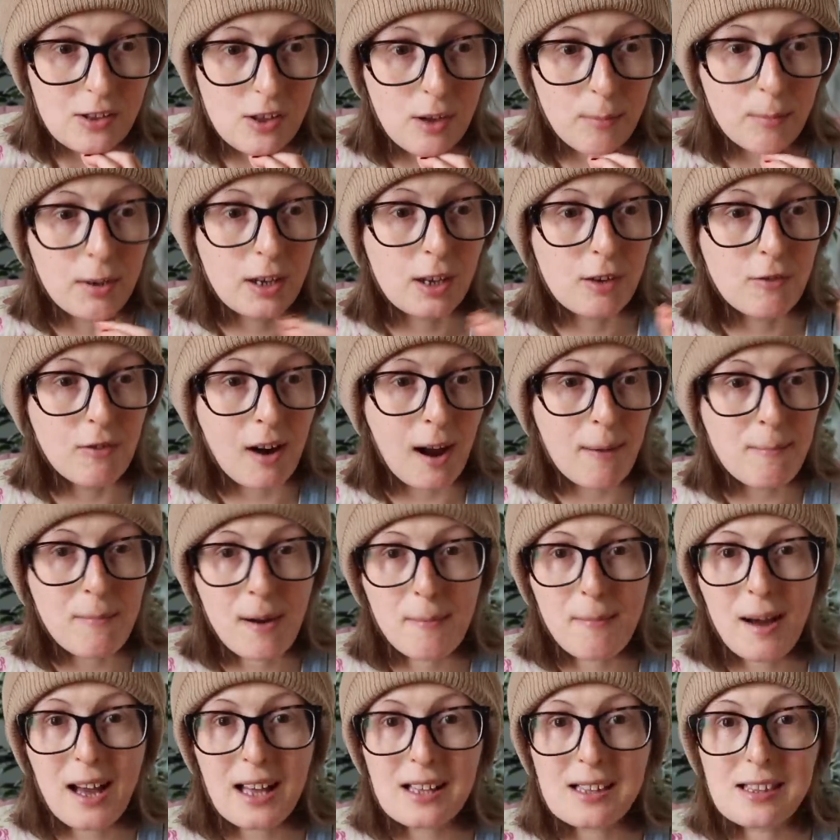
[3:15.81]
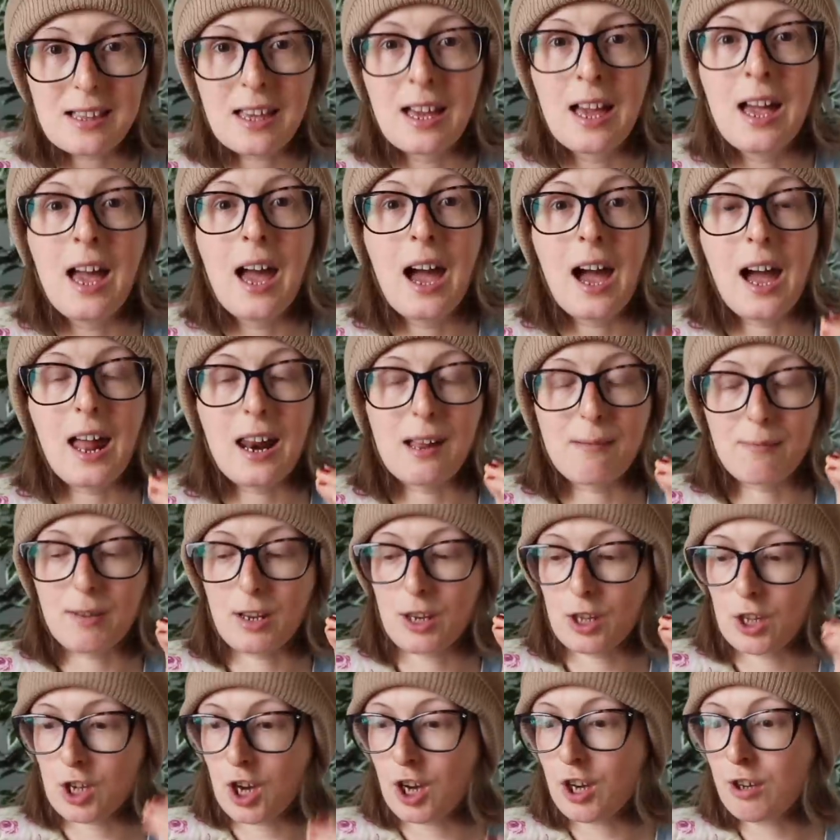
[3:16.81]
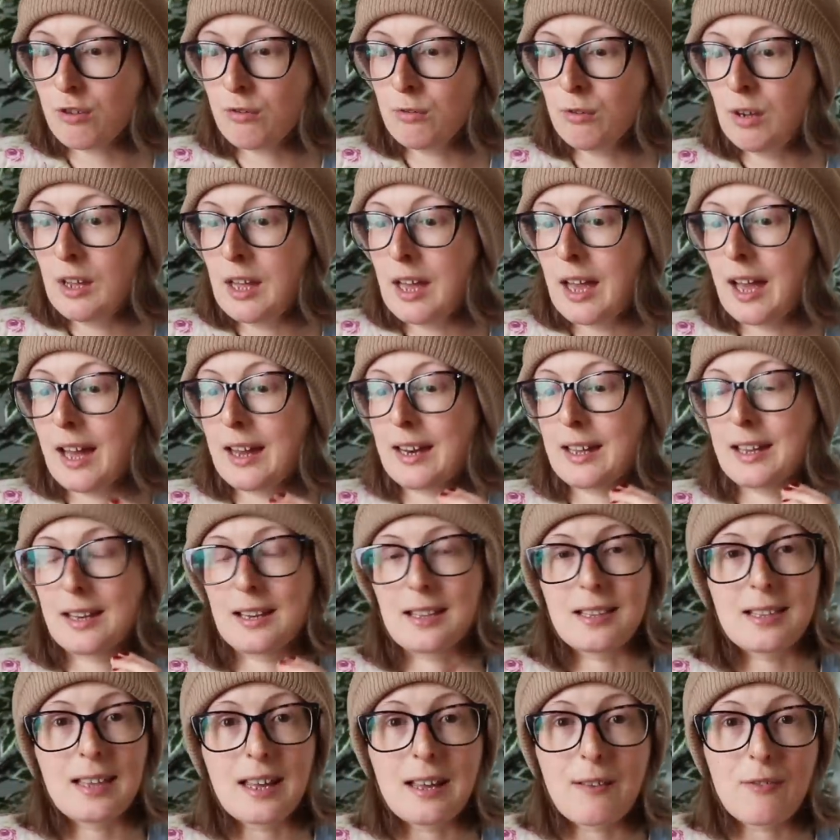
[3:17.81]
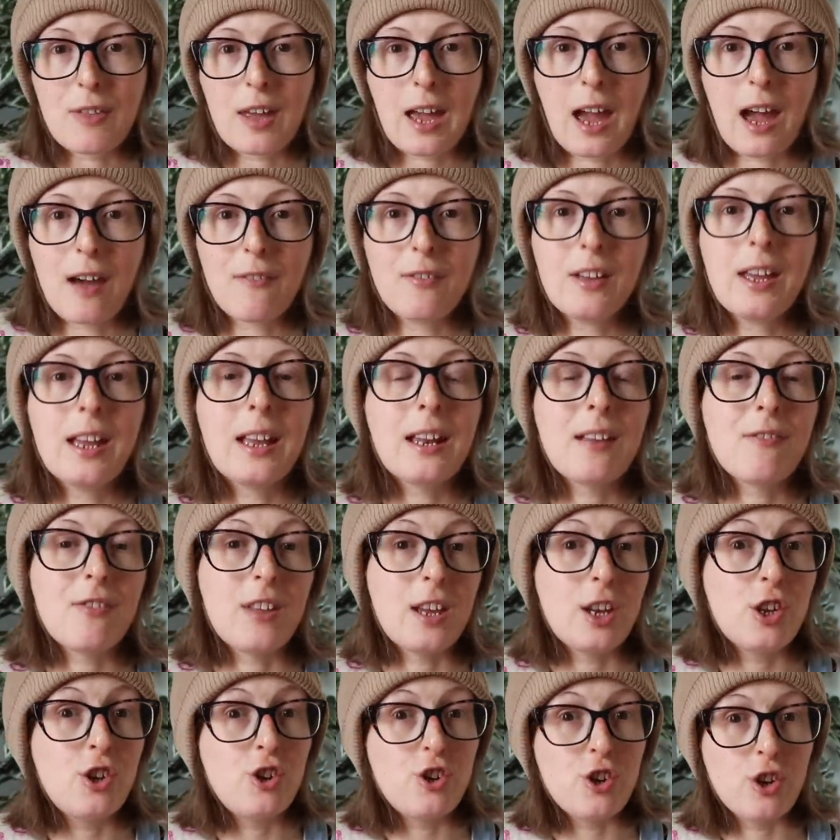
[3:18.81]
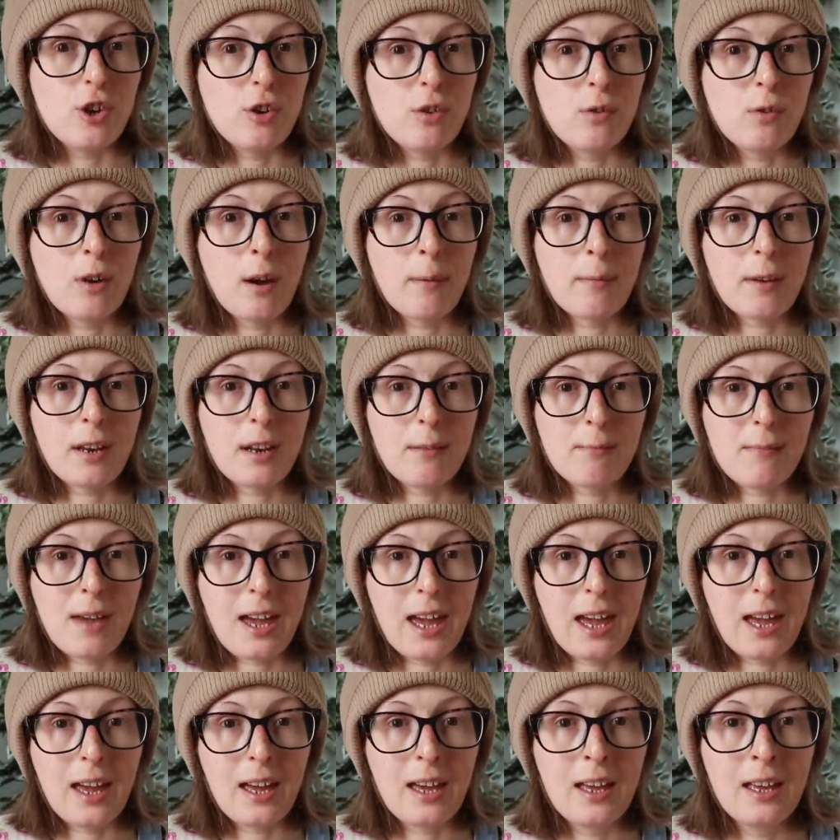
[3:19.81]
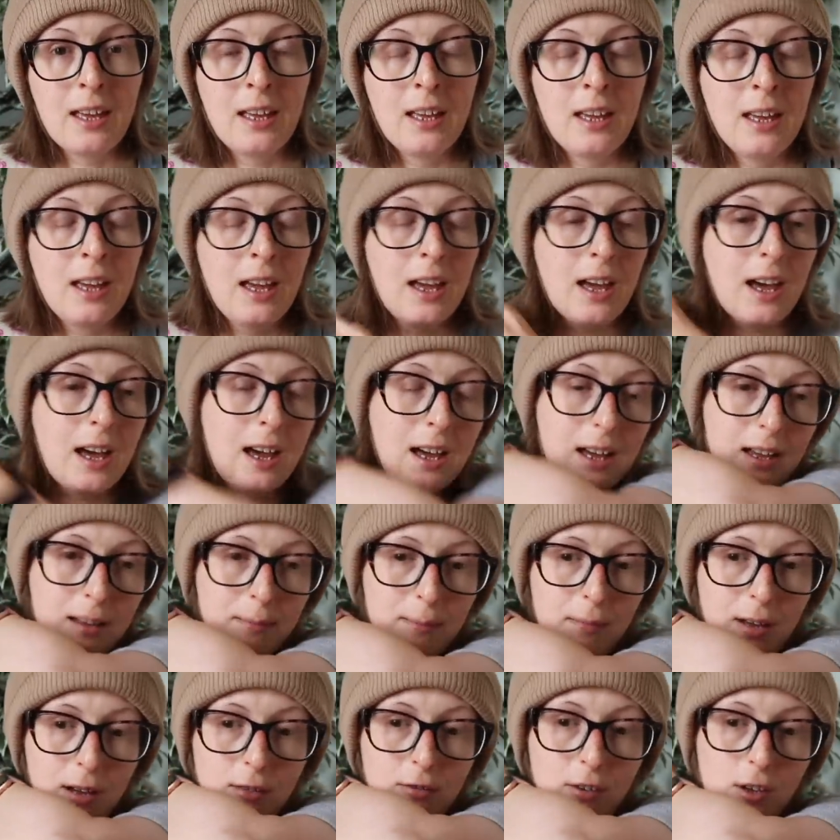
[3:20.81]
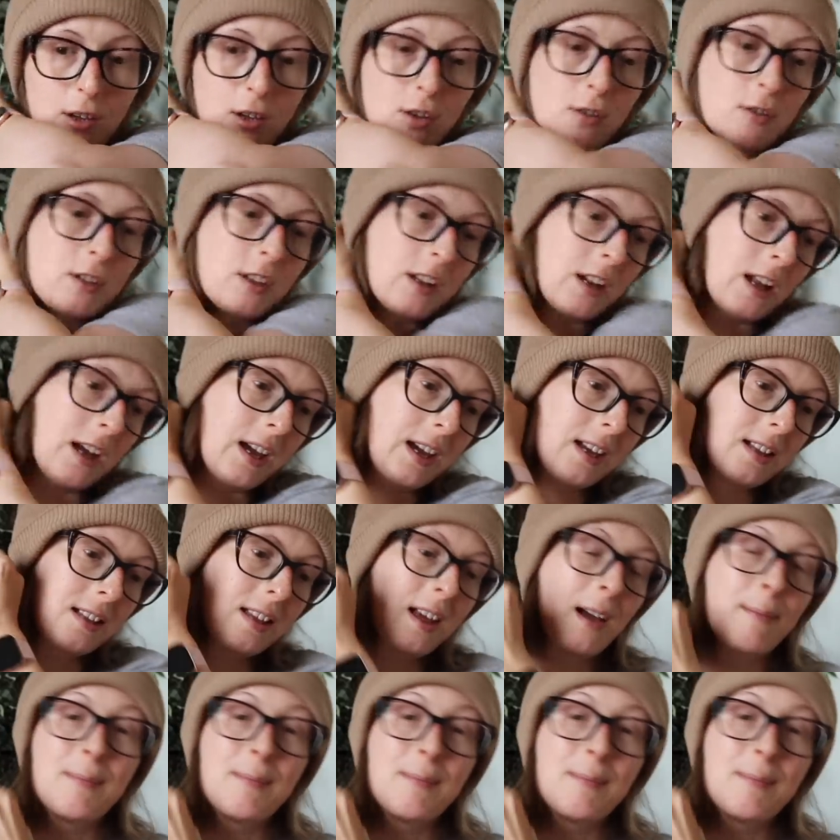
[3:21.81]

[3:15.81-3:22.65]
So I'm going to grab my mask and I'm going to go and I'm going to see if they have it, and if they do, I'm going to make a ragu tonight.